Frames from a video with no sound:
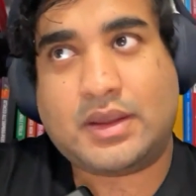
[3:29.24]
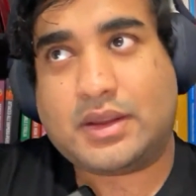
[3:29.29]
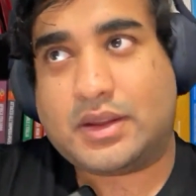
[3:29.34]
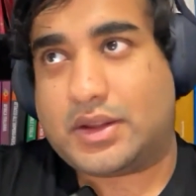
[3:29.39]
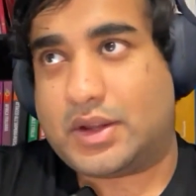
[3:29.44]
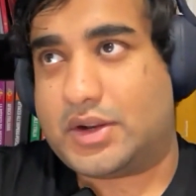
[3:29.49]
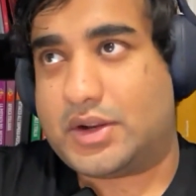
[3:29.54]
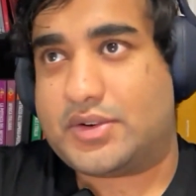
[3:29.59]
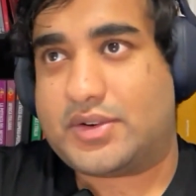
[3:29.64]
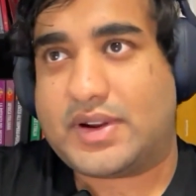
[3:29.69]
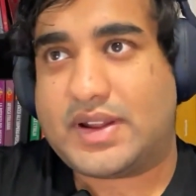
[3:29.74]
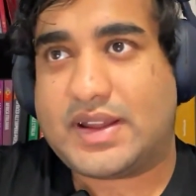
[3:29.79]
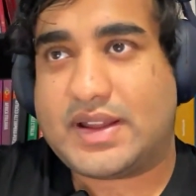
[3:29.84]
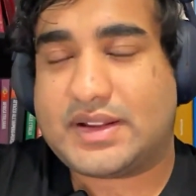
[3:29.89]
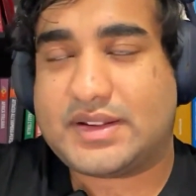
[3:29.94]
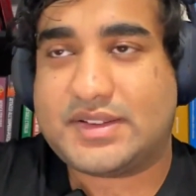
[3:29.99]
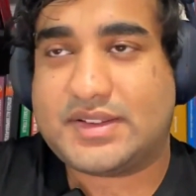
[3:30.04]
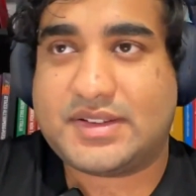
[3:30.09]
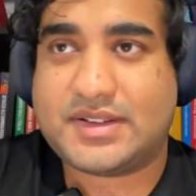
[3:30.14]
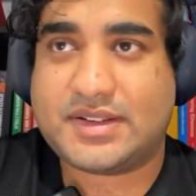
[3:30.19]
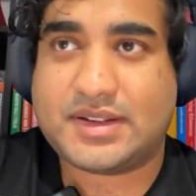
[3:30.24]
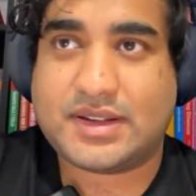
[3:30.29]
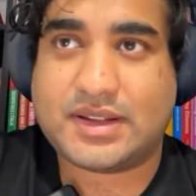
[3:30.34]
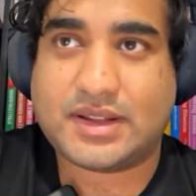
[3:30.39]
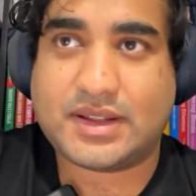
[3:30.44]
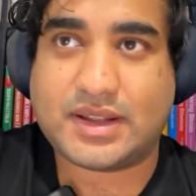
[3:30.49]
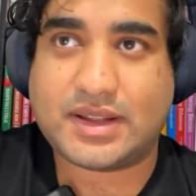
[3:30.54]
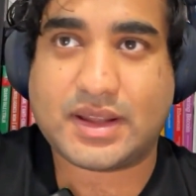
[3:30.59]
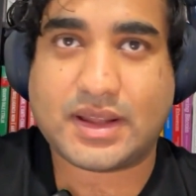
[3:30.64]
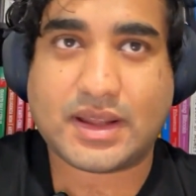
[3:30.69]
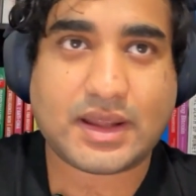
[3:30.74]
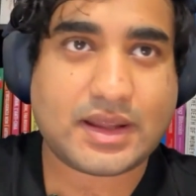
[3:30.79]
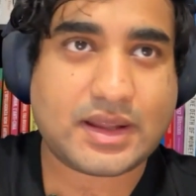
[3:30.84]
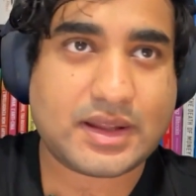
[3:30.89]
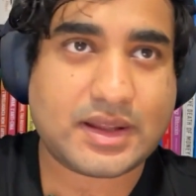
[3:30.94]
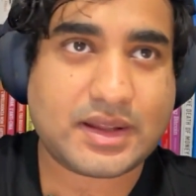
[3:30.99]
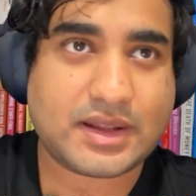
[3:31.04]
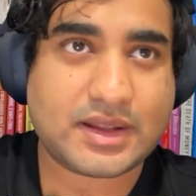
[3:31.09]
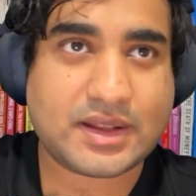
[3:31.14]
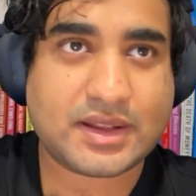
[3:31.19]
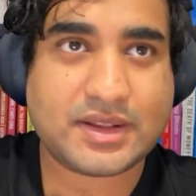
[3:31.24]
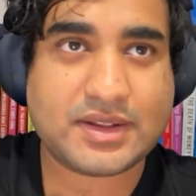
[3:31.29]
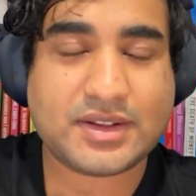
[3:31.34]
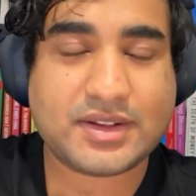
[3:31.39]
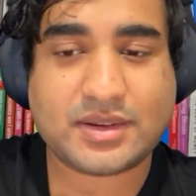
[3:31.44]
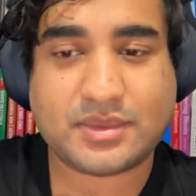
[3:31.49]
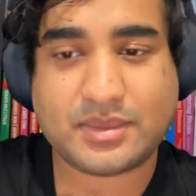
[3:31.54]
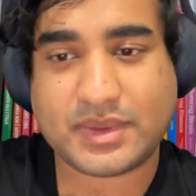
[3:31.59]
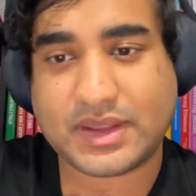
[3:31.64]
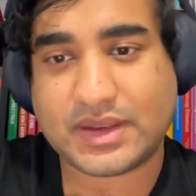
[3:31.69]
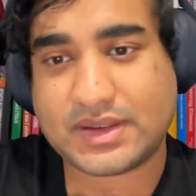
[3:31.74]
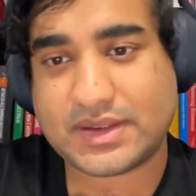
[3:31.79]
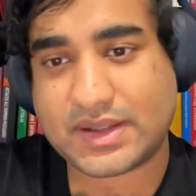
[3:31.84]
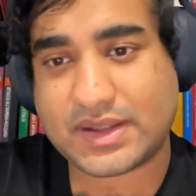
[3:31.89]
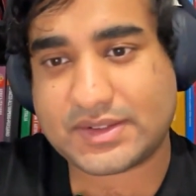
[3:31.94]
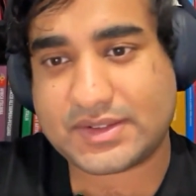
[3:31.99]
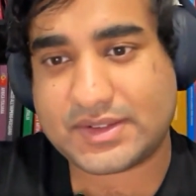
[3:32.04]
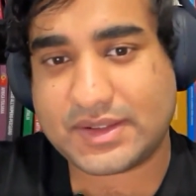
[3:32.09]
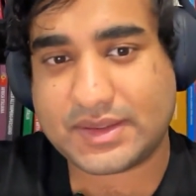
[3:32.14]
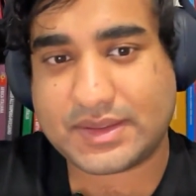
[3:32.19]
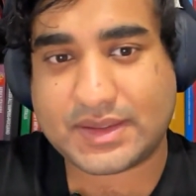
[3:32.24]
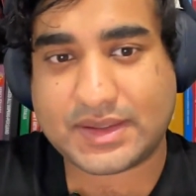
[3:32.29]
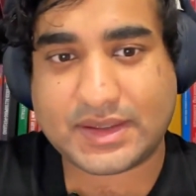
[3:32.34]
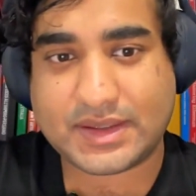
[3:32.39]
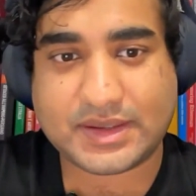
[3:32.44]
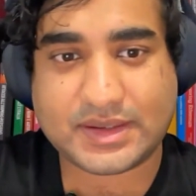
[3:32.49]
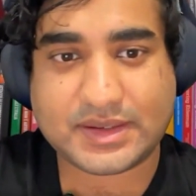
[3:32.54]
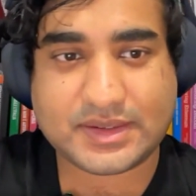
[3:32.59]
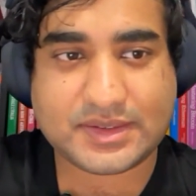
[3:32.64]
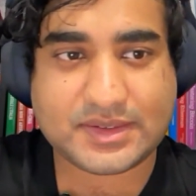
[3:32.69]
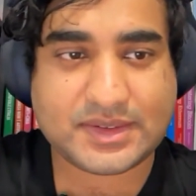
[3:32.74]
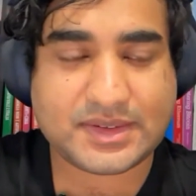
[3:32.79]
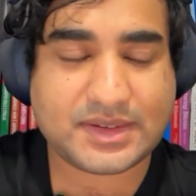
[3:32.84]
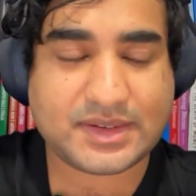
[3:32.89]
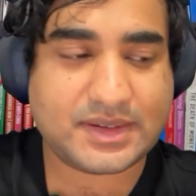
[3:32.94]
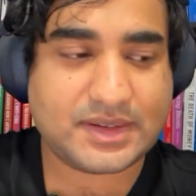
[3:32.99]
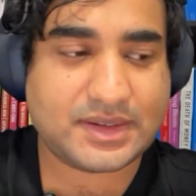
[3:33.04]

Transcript: Contracts, some of the indexing things,